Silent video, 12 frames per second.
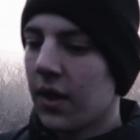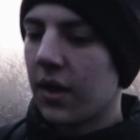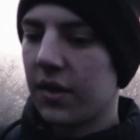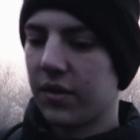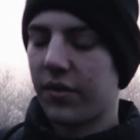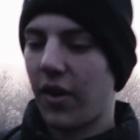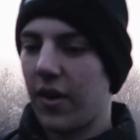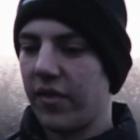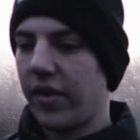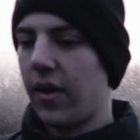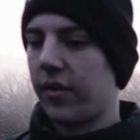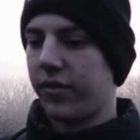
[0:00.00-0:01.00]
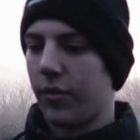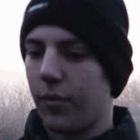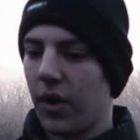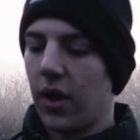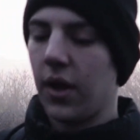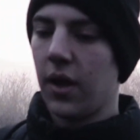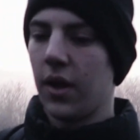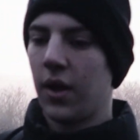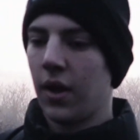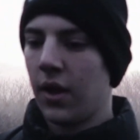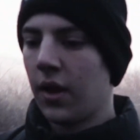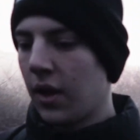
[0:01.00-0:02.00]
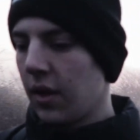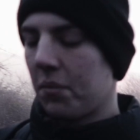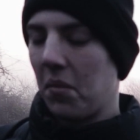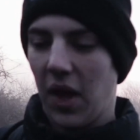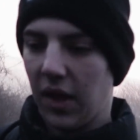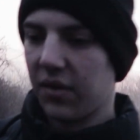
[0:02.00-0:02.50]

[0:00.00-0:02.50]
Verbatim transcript: isn't very far from me.